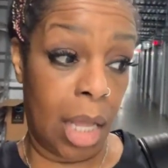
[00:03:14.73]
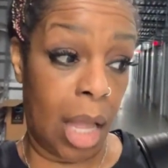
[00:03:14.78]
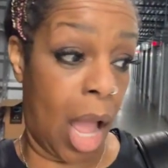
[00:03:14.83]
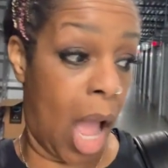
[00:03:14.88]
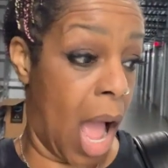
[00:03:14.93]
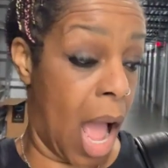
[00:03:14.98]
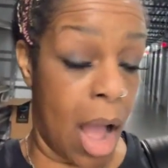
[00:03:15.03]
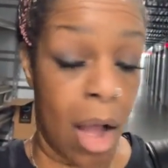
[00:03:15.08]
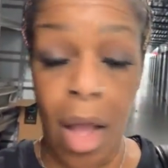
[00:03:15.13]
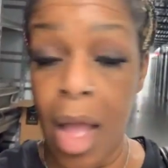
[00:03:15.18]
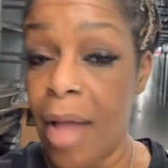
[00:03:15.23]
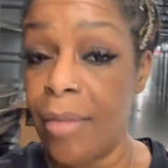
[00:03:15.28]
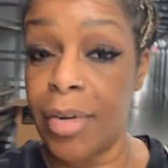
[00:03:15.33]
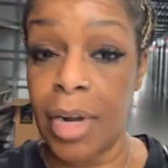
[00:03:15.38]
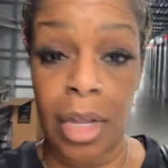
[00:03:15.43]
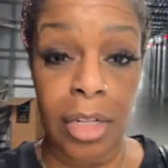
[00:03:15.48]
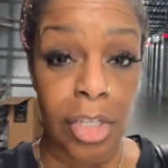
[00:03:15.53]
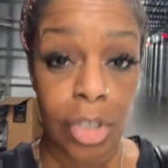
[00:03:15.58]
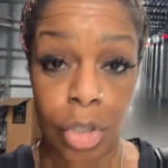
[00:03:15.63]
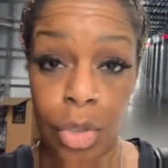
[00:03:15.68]
I don't have no
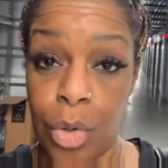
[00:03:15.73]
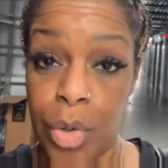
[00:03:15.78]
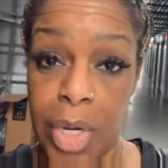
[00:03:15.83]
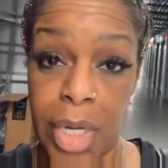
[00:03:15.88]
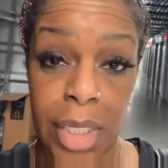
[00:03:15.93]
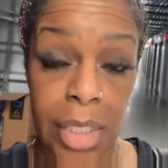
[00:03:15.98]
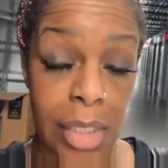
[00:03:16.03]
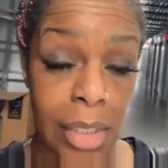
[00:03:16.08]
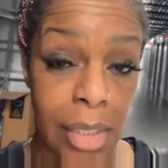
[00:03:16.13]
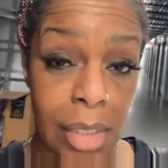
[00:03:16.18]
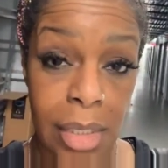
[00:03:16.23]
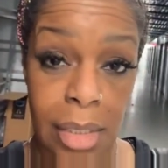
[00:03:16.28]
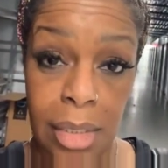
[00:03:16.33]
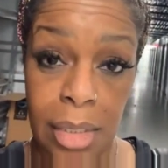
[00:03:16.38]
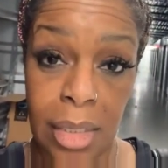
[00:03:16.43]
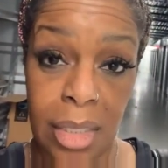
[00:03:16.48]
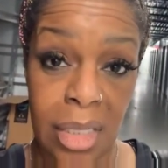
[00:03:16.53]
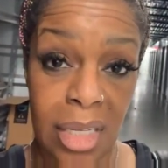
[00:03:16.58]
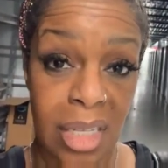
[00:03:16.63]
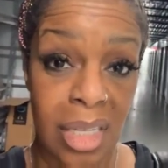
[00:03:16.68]
other choice.
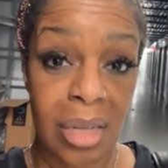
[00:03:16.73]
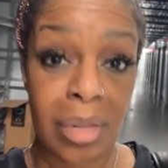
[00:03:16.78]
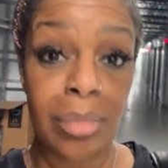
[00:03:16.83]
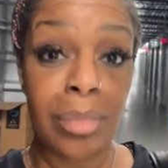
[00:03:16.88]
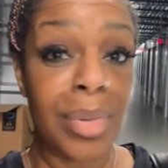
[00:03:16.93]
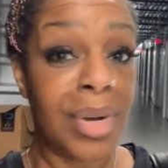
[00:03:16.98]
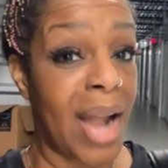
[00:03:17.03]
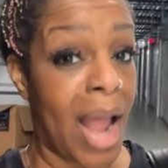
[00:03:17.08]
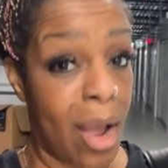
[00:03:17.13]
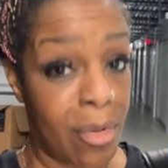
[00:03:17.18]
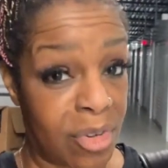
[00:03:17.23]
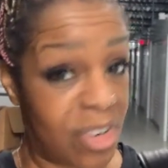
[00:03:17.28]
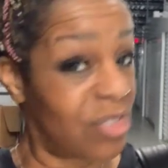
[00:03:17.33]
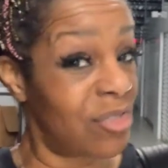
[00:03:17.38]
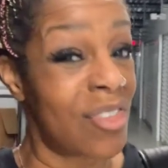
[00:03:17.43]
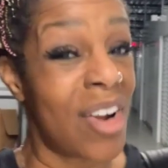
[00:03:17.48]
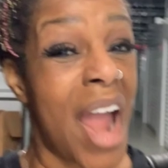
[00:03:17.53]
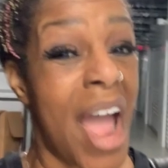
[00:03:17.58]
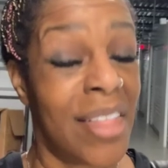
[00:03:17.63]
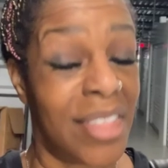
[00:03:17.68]
But I would
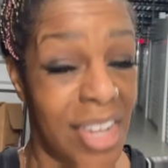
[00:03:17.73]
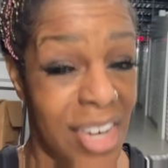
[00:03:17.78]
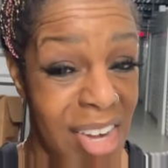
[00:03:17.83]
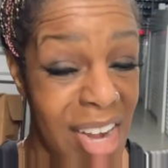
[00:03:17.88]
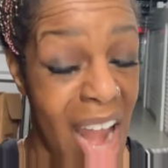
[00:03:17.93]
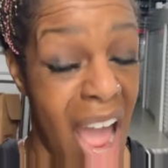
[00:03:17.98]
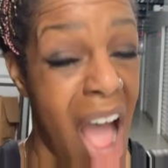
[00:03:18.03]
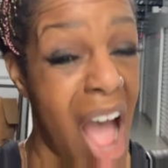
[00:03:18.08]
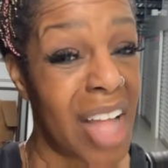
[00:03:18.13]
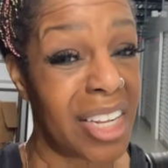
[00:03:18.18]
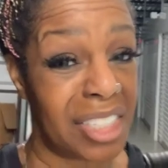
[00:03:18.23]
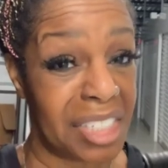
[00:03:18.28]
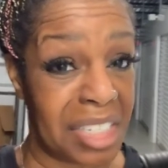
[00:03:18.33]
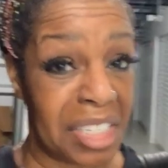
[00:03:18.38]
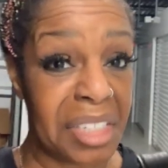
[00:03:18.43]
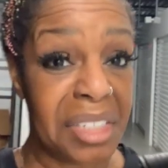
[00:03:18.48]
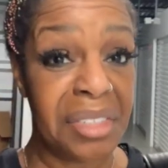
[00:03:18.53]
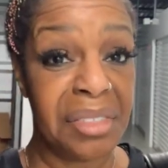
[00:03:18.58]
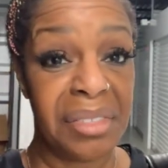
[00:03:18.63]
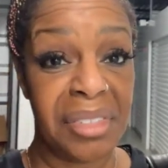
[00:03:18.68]
rather not.
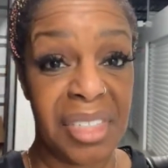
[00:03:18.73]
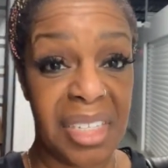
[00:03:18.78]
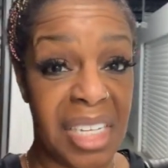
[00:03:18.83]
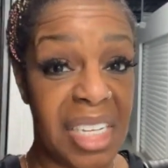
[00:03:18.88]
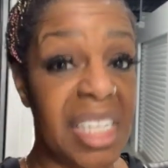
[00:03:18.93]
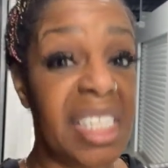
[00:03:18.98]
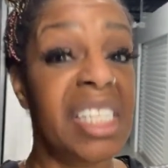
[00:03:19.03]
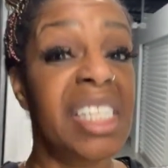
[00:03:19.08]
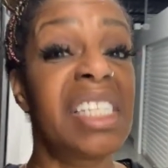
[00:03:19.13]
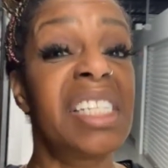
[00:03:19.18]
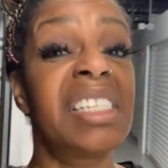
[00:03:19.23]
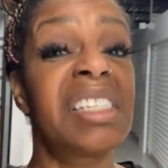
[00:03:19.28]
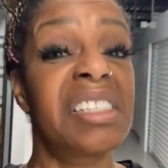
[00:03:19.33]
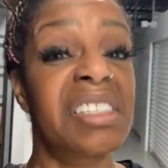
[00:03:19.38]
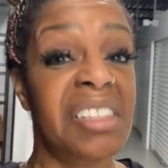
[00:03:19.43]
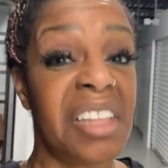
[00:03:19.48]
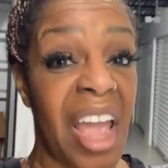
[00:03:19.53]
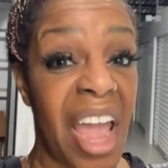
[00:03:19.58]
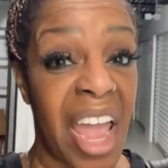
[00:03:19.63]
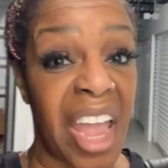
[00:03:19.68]
It
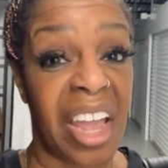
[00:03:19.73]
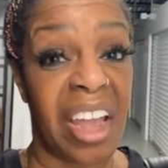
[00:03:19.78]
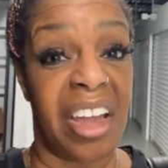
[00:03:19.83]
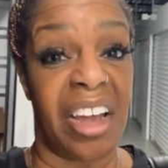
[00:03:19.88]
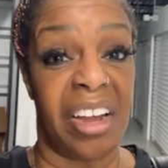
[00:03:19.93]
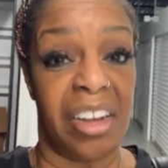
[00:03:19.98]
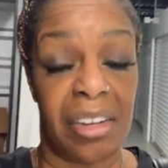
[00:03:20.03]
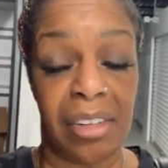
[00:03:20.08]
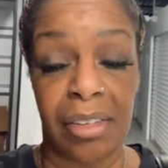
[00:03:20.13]
stank.